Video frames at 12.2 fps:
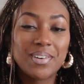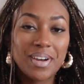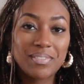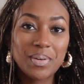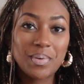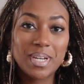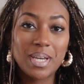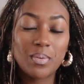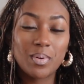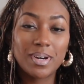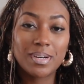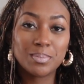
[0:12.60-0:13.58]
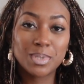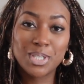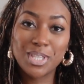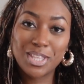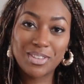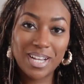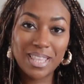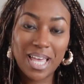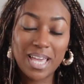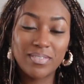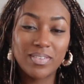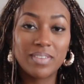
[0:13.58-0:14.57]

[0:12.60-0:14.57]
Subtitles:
everyone and welcome to the Thread Life.